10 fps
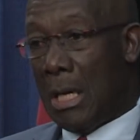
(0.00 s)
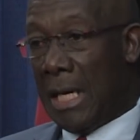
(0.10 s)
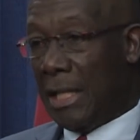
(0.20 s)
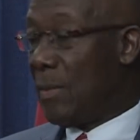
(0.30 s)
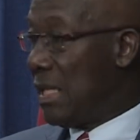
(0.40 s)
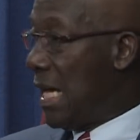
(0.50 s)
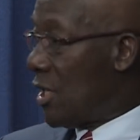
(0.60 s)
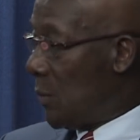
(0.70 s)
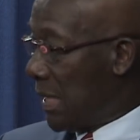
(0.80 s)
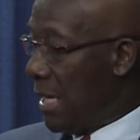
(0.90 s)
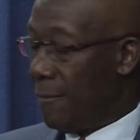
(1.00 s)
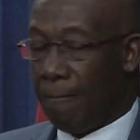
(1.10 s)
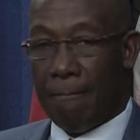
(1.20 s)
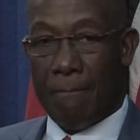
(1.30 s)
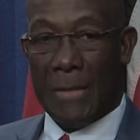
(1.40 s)
I think it was last weekend.
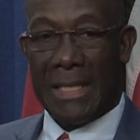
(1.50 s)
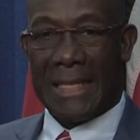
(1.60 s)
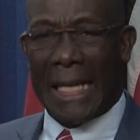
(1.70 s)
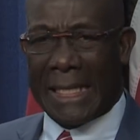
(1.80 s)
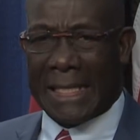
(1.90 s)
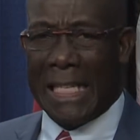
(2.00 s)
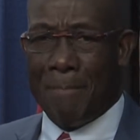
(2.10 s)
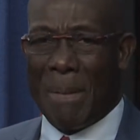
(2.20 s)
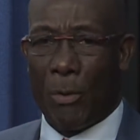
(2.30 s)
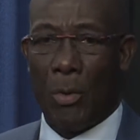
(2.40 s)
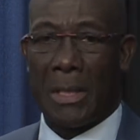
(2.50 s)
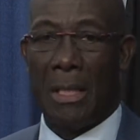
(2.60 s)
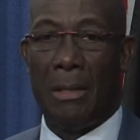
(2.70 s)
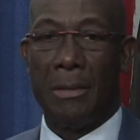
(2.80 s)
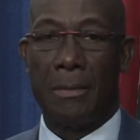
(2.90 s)
16 people were
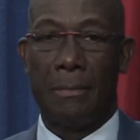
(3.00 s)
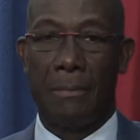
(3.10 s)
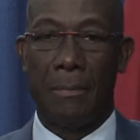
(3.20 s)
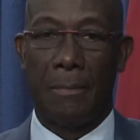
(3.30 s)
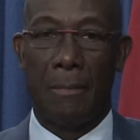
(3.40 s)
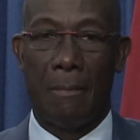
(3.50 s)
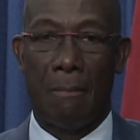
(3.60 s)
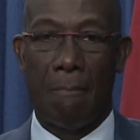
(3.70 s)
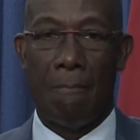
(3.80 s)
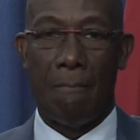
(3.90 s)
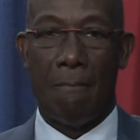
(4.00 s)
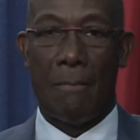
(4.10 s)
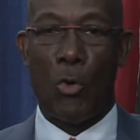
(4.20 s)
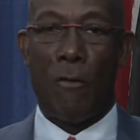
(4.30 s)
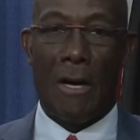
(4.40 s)
killed
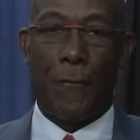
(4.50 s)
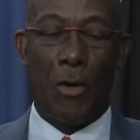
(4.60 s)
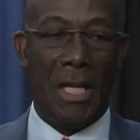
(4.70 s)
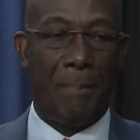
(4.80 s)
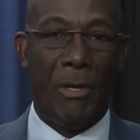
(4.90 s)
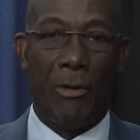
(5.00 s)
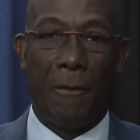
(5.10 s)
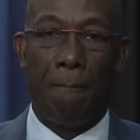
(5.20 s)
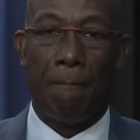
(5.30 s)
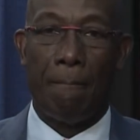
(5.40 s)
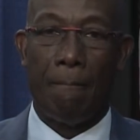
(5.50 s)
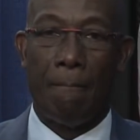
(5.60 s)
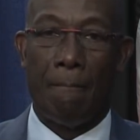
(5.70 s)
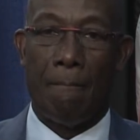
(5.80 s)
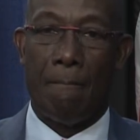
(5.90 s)
over a 4-day period
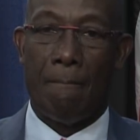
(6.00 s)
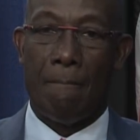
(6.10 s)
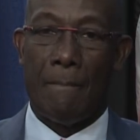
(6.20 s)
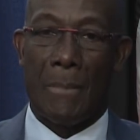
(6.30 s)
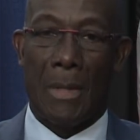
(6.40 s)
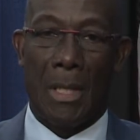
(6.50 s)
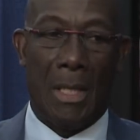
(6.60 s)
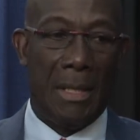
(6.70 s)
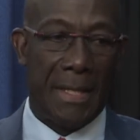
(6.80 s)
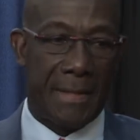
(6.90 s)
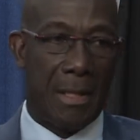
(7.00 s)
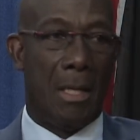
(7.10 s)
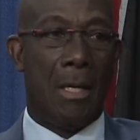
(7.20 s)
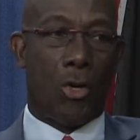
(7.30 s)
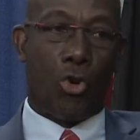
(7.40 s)
in this
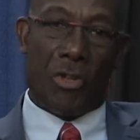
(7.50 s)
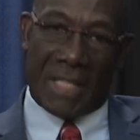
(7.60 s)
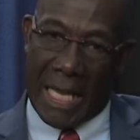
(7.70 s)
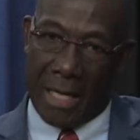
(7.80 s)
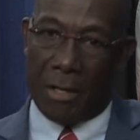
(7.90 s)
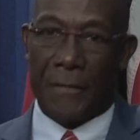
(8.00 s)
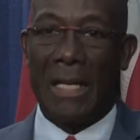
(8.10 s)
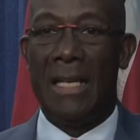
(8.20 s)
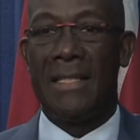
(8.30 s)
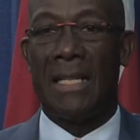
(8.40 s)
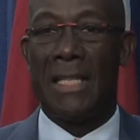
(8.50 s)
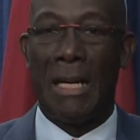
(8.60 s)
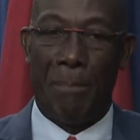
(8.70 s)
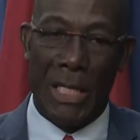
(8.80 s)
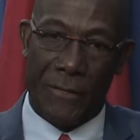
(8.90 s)
crusade of killings that
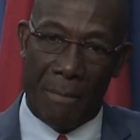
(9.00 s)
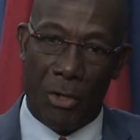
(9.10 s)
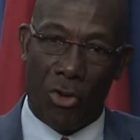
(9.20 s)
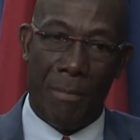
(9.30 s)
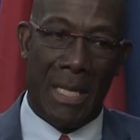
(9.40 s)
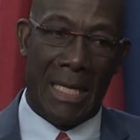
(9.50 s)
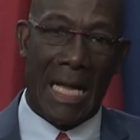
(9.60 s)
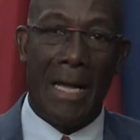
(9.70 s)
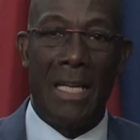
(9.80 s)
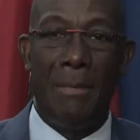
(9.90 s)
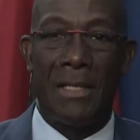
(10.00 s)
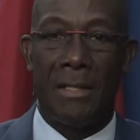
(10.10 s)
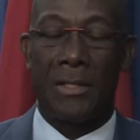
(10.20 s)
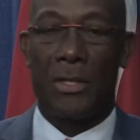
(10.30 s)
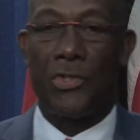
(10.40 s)
take place from the criminal gang element in
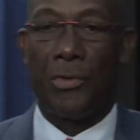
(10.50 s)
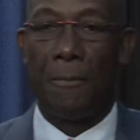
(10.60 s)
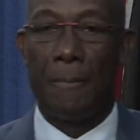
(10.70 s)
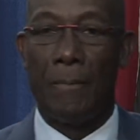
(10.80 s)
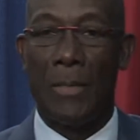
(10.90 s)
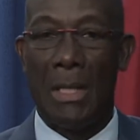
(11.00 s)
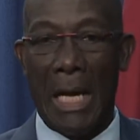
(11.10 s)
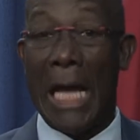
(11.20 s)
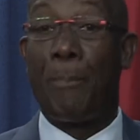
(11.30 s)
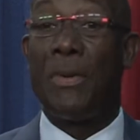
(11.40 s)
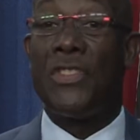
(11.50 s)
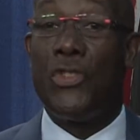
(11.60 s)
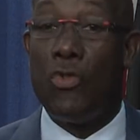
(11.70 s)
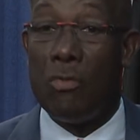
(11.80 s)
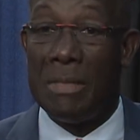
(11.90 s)
this country. I
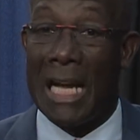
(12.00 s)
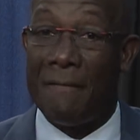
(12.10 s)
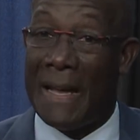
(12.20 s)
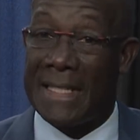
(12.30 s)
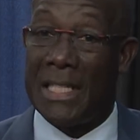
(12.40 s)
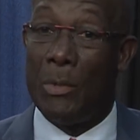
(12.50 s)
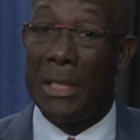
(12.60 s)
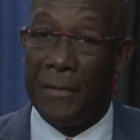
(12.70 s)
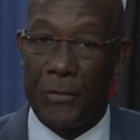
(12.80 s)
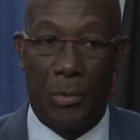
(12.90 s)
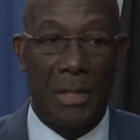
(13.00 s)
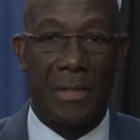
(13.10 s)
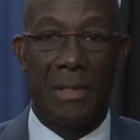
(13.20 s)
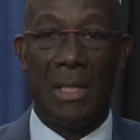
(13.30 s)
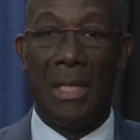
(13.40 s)
presume the advice they will give to
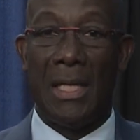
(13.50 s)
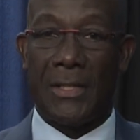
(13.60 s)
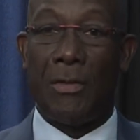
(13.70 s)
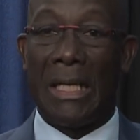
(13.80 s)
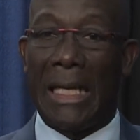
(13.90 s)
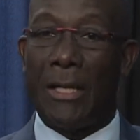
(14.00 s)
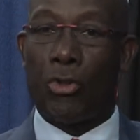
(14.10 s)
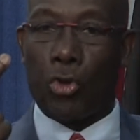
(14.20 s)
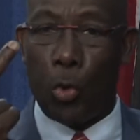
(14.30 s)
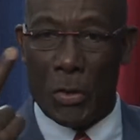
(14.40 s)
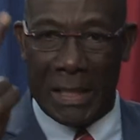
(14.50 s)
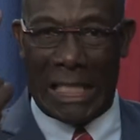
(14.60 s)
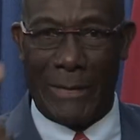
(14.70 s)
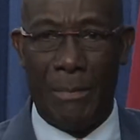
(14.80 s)
us is to declare 2 states of